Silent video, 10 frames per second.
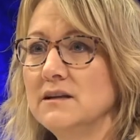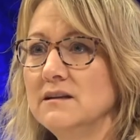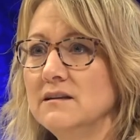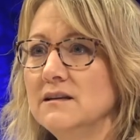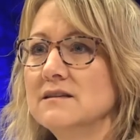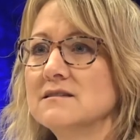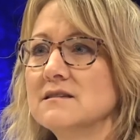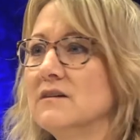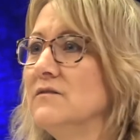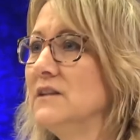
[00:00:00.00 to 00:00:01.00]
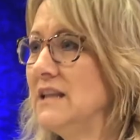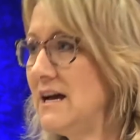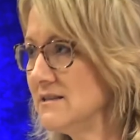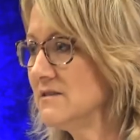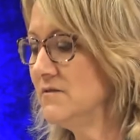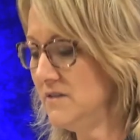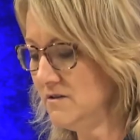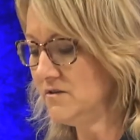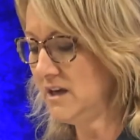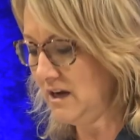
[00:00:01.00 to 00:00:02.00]
but it is a philosophy
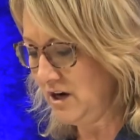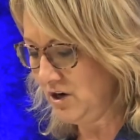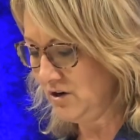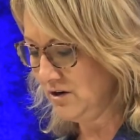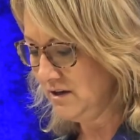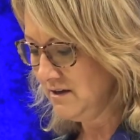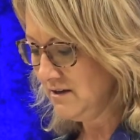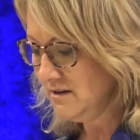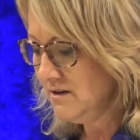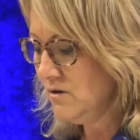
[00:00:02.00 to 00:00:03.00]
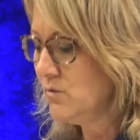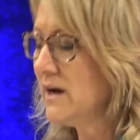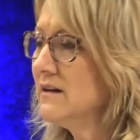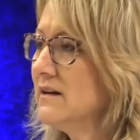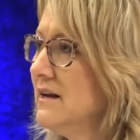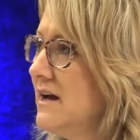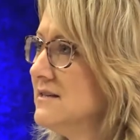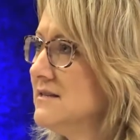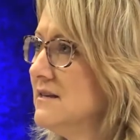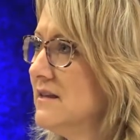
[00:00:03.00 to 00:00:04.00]
of care,
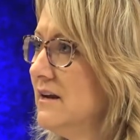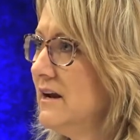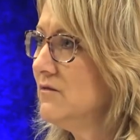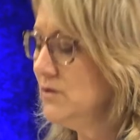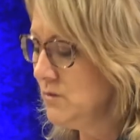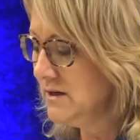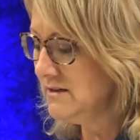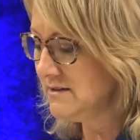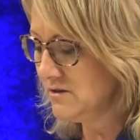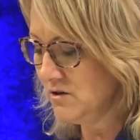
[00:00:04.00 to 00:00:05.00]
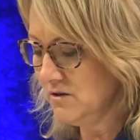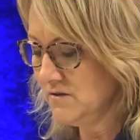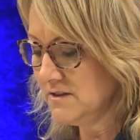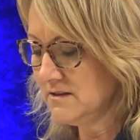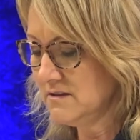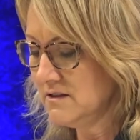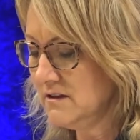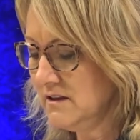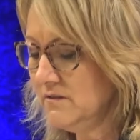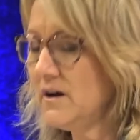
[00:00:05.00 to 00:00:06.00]
recognizing that everyone deserves to
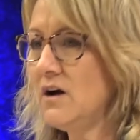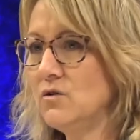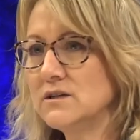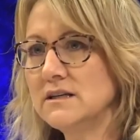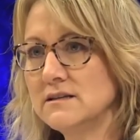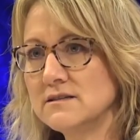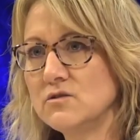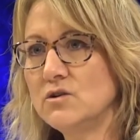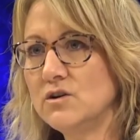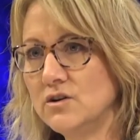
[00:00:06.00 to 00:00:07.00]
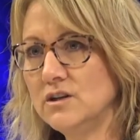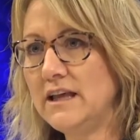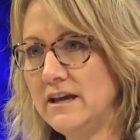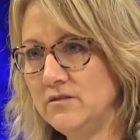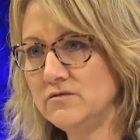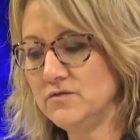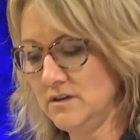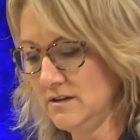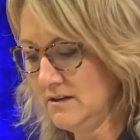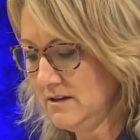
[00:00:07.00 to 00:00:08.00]
live out his or her life
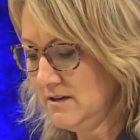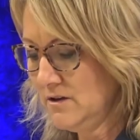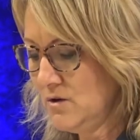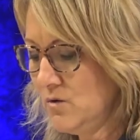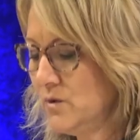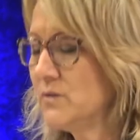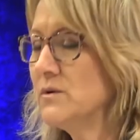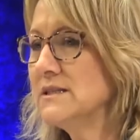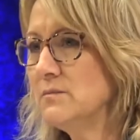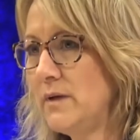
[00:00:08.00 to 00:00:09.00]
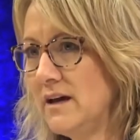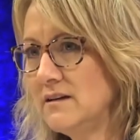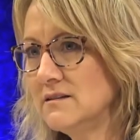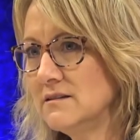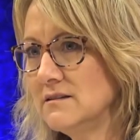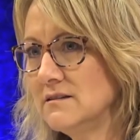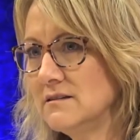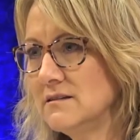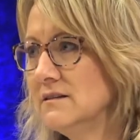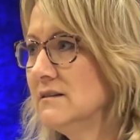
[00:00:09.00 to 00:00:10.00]
with respect,
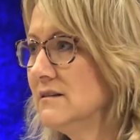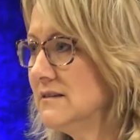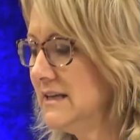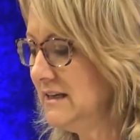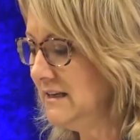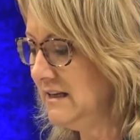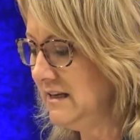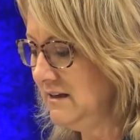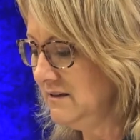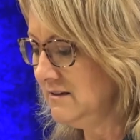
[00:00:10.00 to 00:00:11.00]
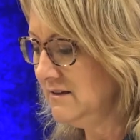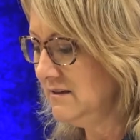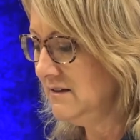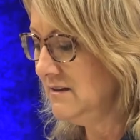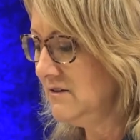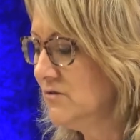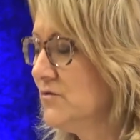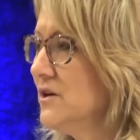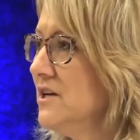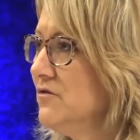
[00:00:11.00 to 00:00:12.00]
dignity,
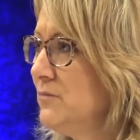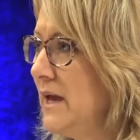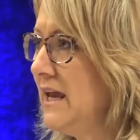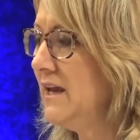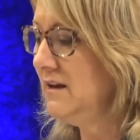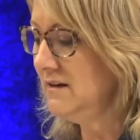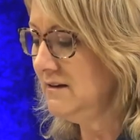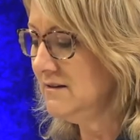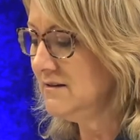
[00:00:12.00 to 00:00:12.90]
free of pain,